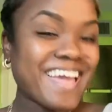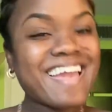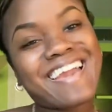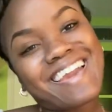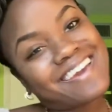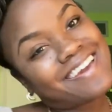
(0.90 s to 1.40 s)

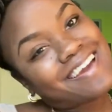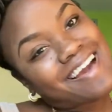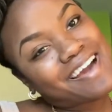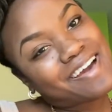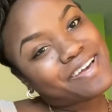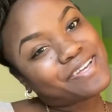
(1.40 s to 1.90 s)
Hey
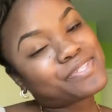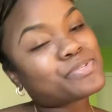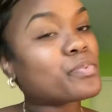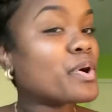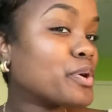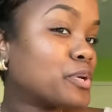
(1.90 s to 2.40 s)
guys,
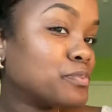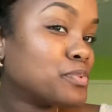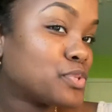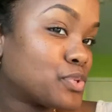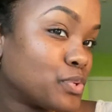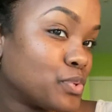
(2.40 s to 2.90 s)
welcome
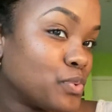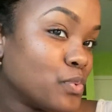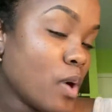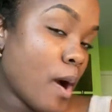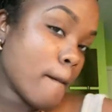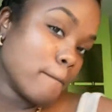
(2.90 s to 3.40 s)

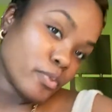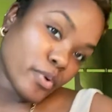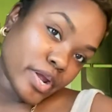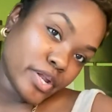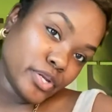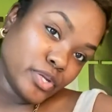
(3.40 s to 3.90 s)
to a
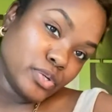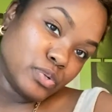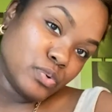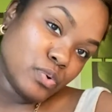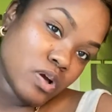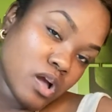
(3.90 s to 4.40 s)
brand
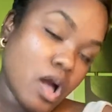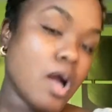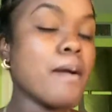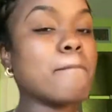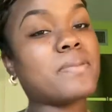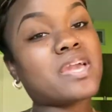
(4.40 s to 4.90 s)
new
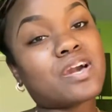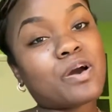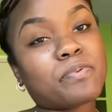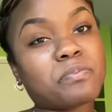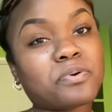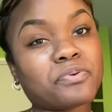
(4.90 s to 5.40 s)

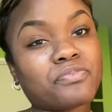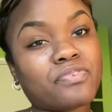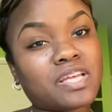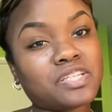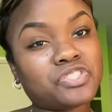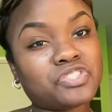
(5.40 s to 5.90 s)
Makeup and
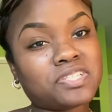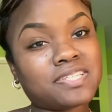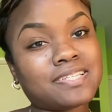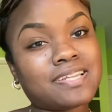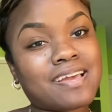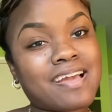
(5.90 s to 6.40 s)

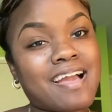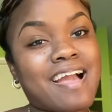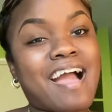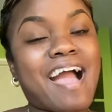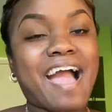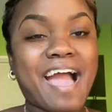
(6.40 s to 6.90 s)
Motivation.
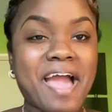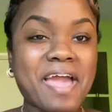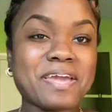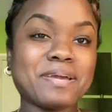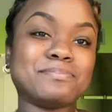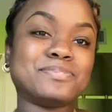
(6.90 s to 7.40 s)
I
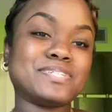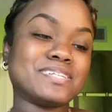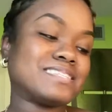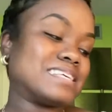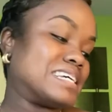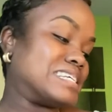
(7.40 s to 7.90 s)
am
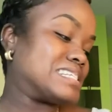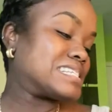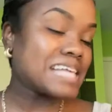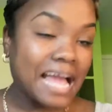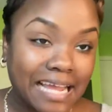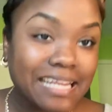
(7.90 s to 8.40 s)
just
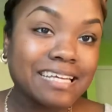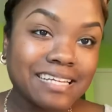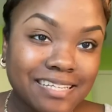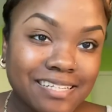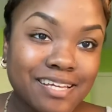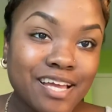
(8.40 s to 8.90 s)

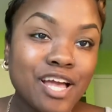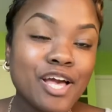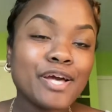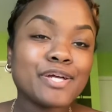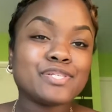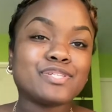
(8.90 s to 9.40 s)
excited
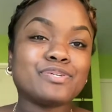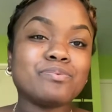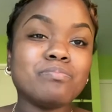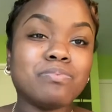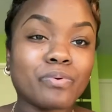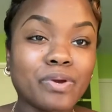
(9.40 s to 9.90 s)
to
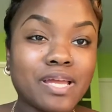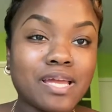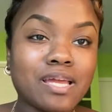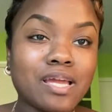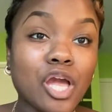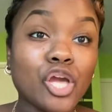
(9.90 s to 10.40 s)

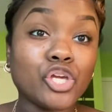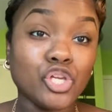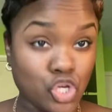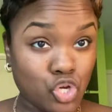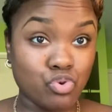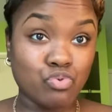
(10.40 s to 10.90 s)
bring
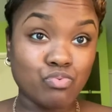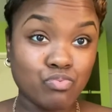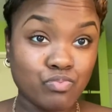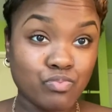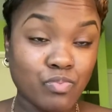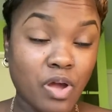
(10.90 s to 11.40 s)
you.
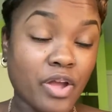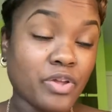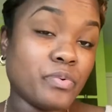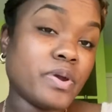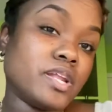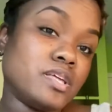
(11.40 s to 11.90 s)
Are
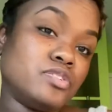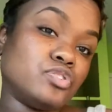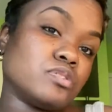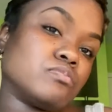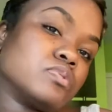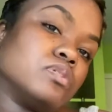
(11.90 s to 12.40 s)
you ready?
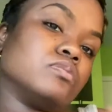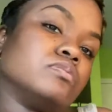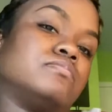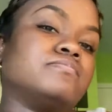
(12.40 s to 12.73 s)
Drum roll.